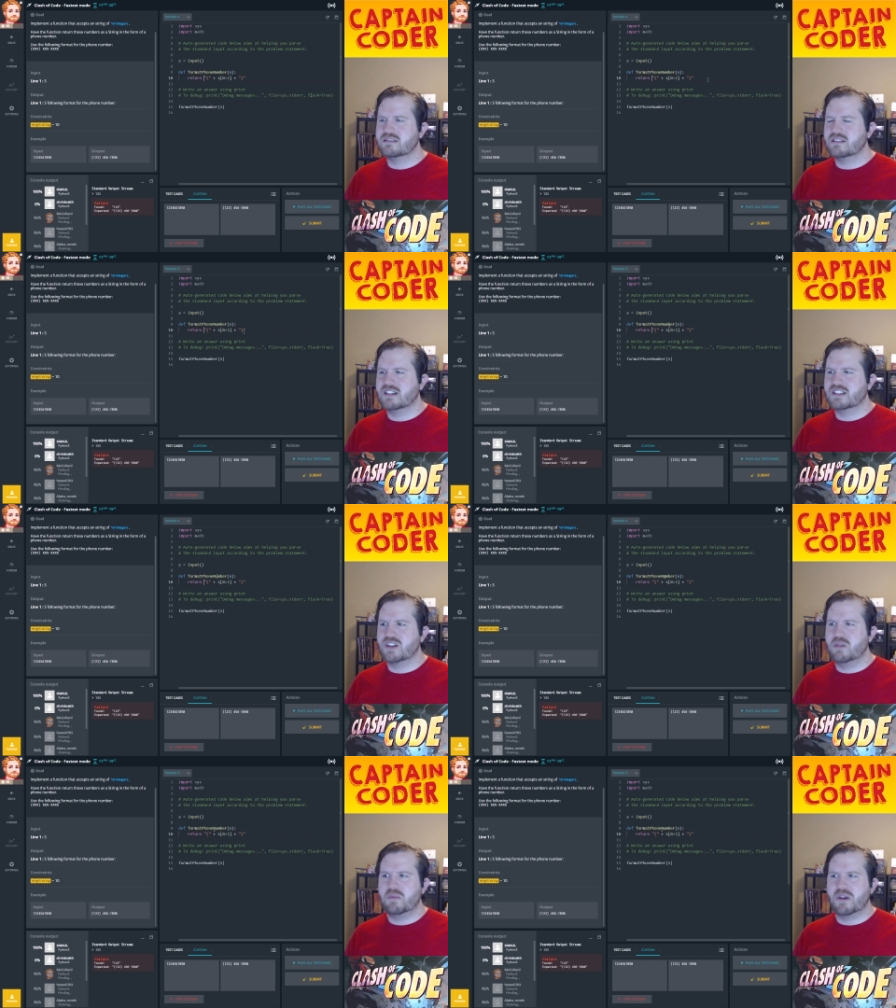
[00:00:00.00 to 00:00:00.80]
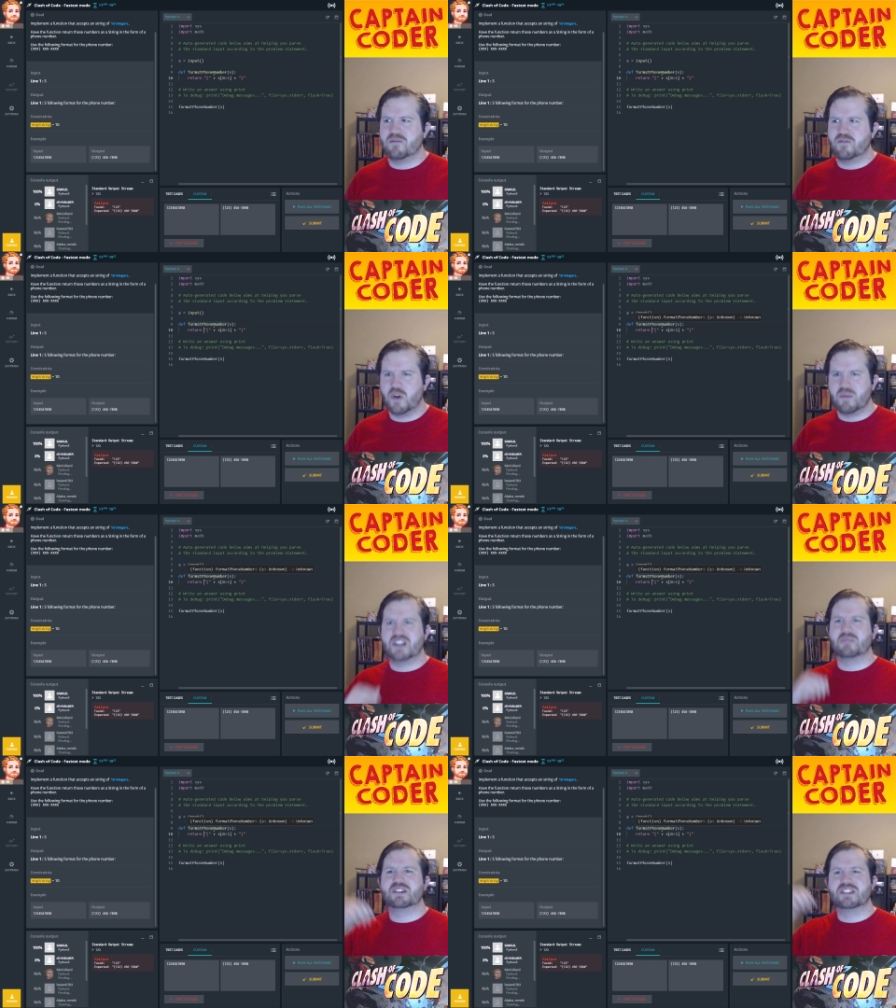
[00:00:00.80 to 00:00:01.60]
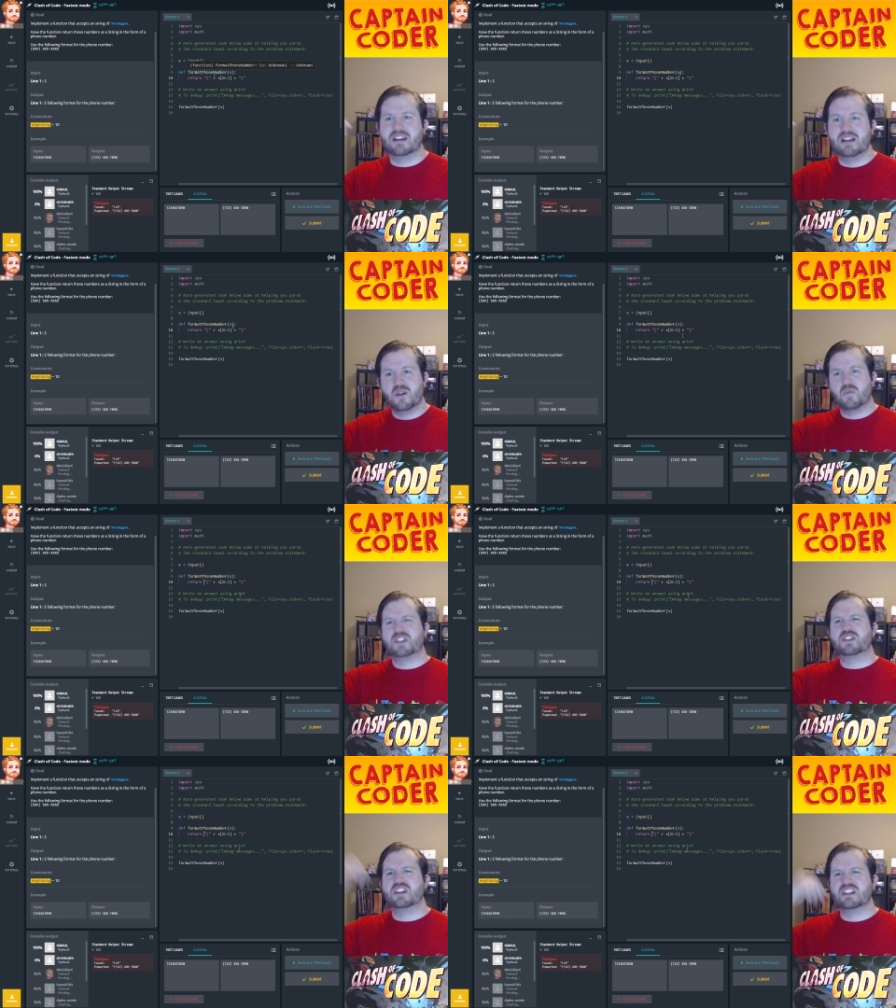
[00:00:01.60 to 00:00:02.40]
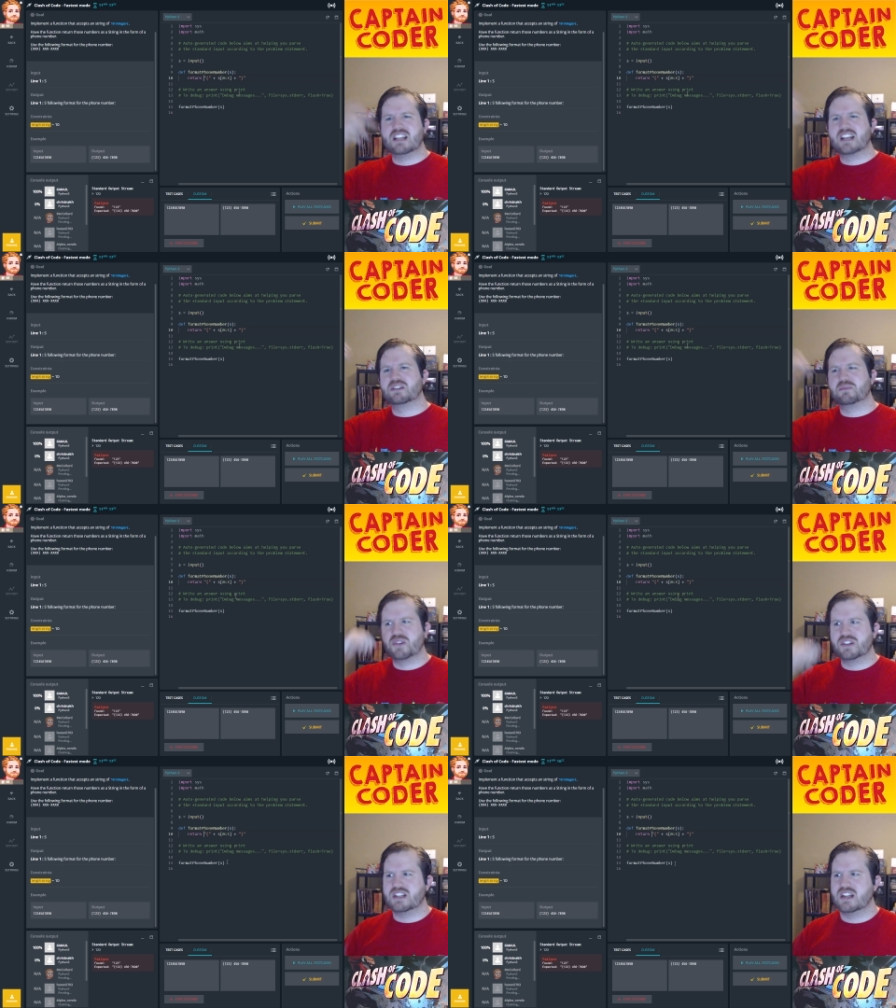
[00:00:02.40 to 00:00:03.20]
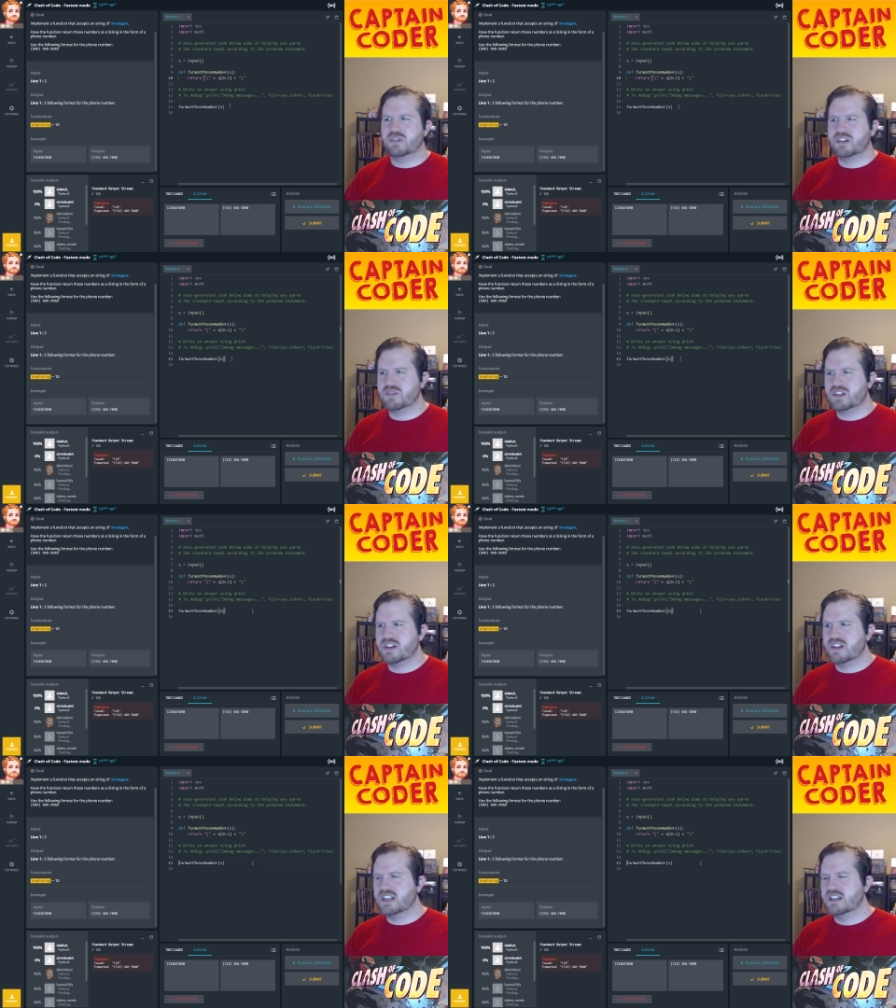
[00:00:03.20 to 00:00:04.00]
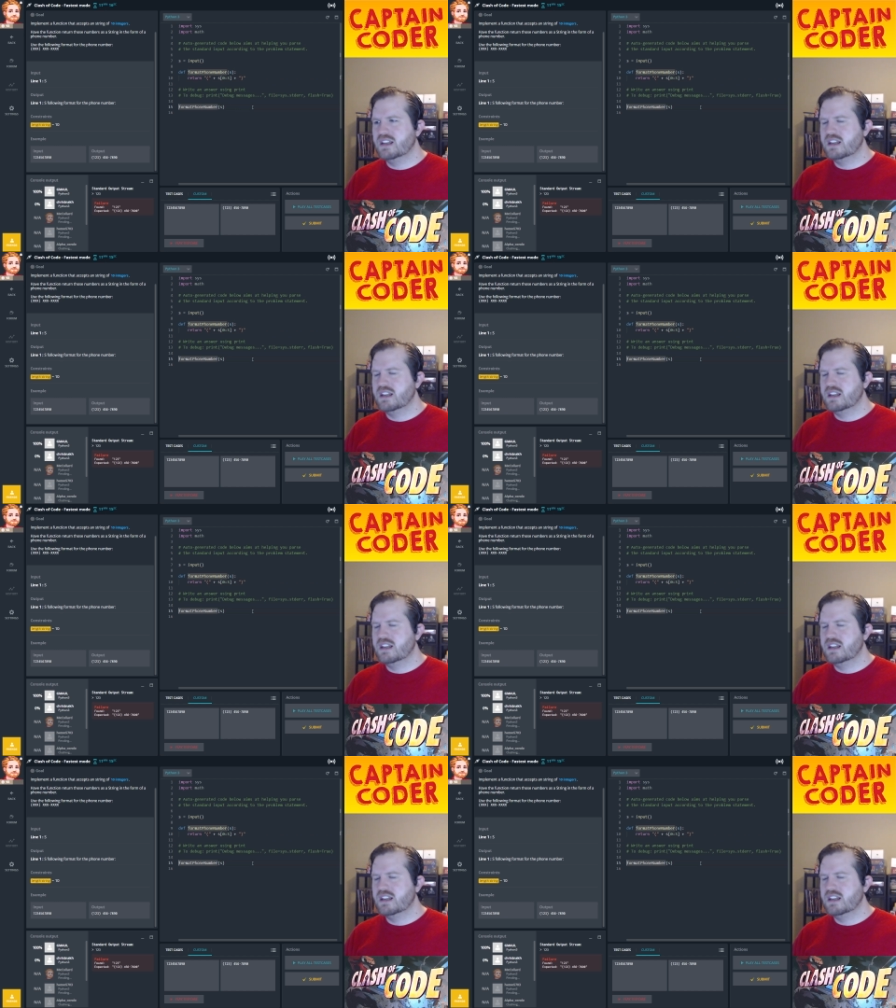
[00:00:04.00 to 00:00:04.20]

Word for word: All right, so I want my format number to return. It doesn't actually print it out. I want to return it.